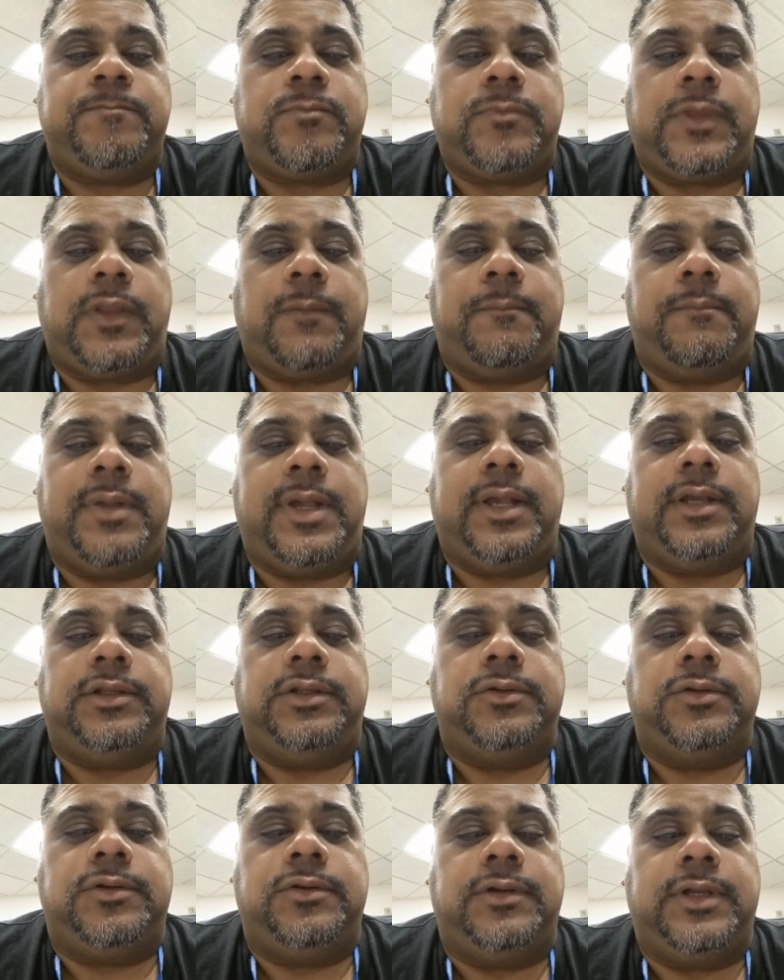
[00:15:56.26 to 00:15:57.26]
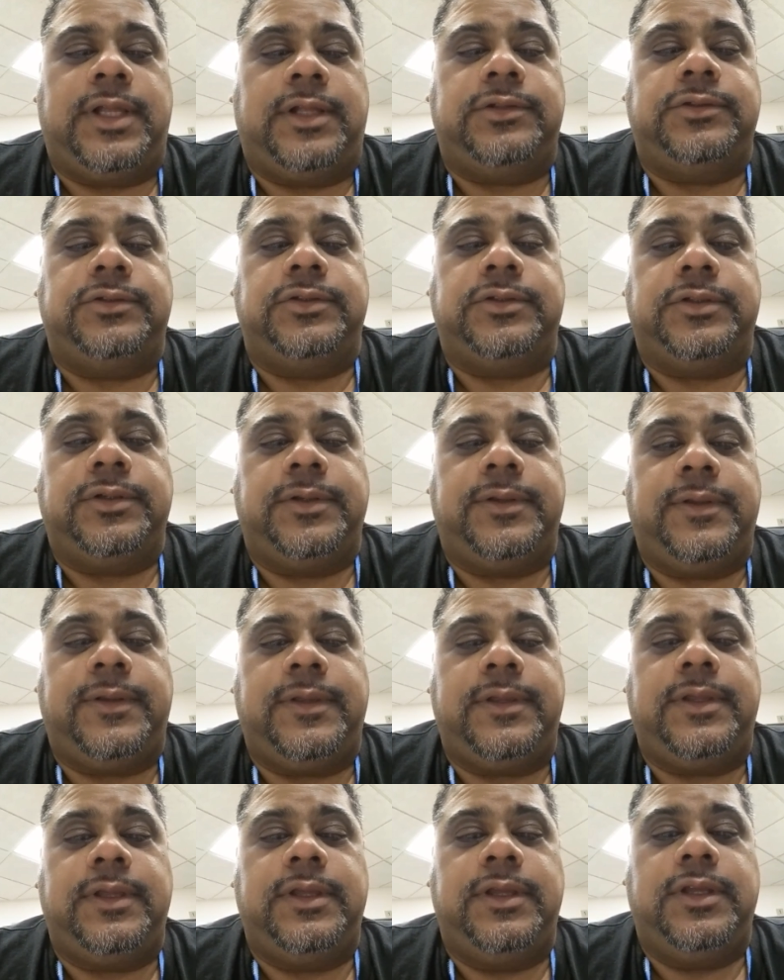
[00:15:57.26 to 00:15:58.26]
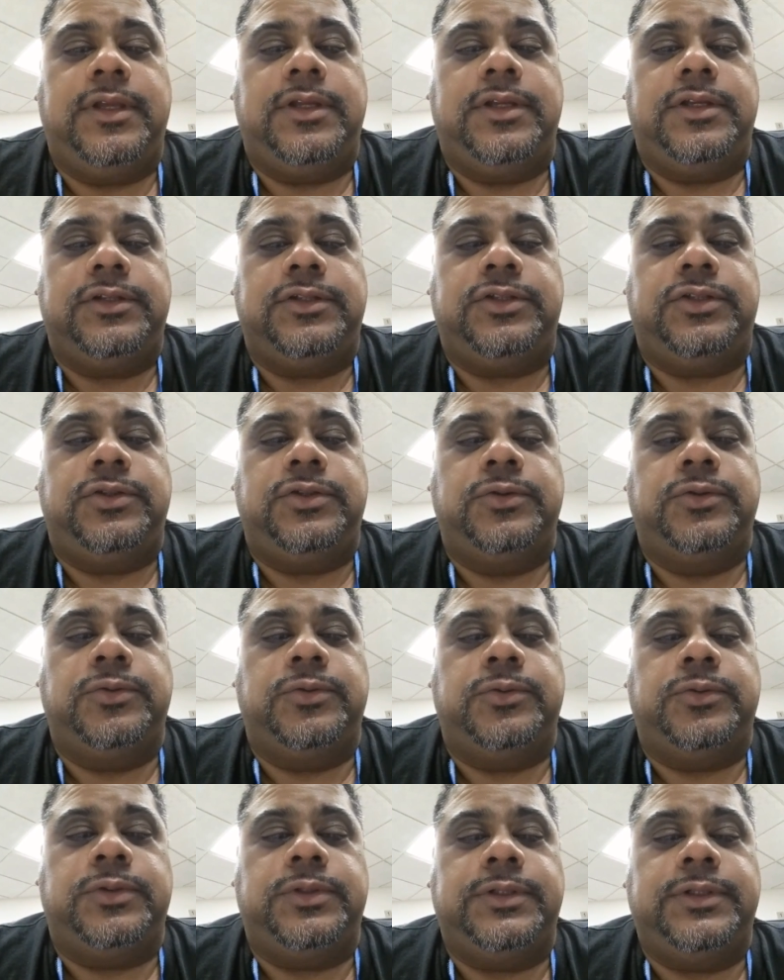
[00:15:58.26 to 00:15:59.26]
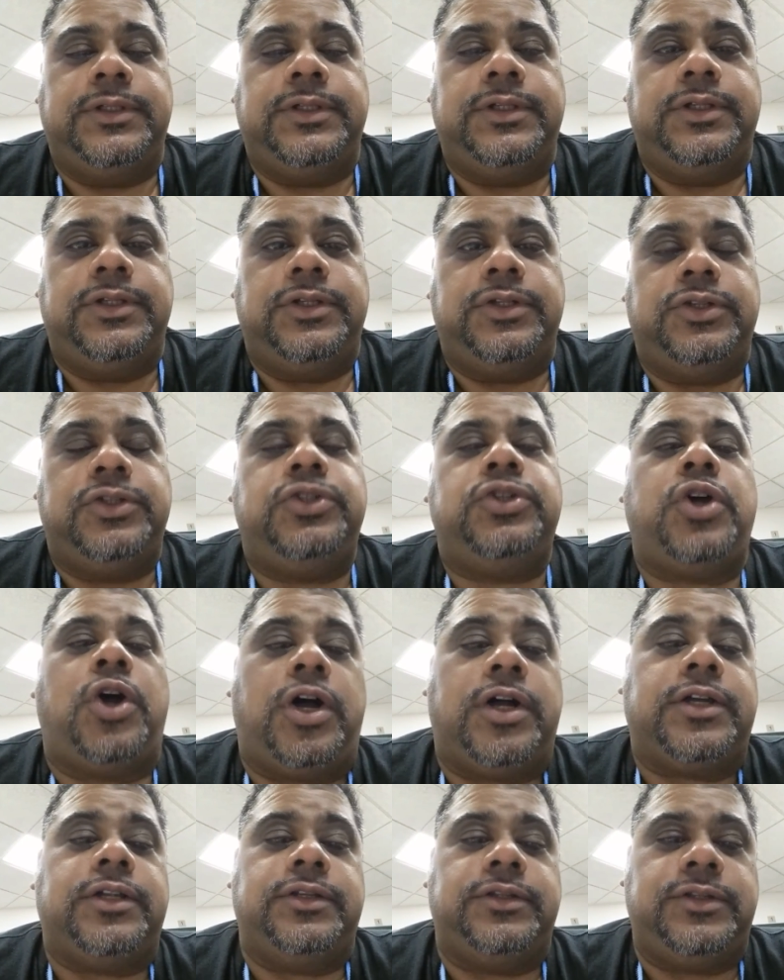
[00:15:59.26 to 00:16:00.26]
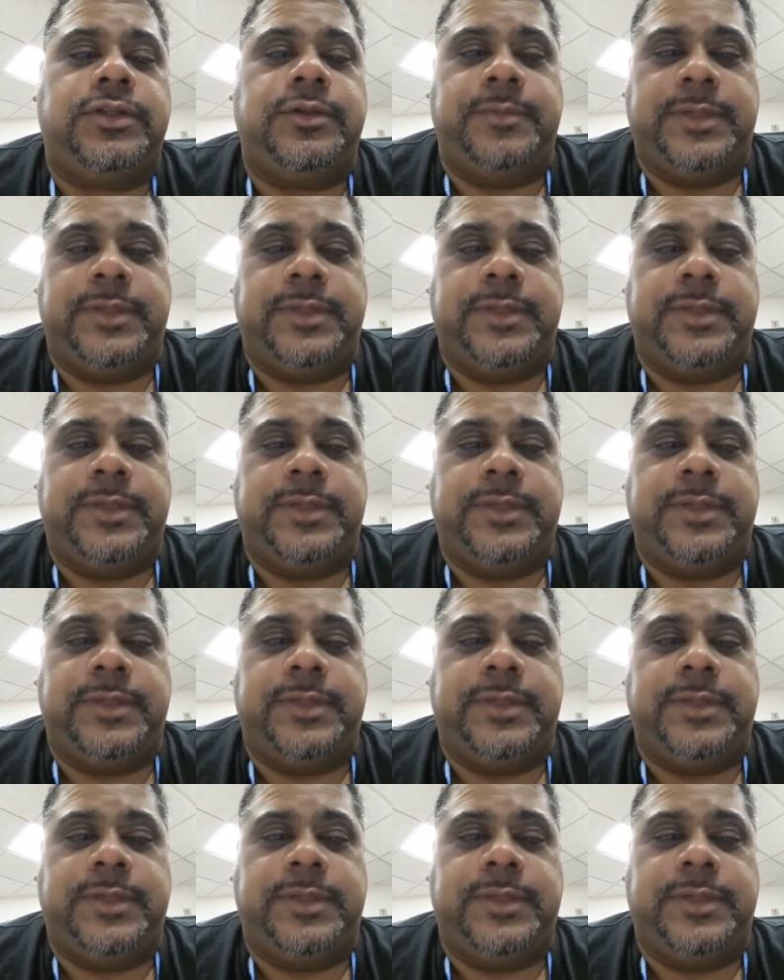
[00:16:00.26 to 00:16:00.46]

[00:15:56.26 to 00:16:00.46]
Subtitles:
by a local elder to talk to me.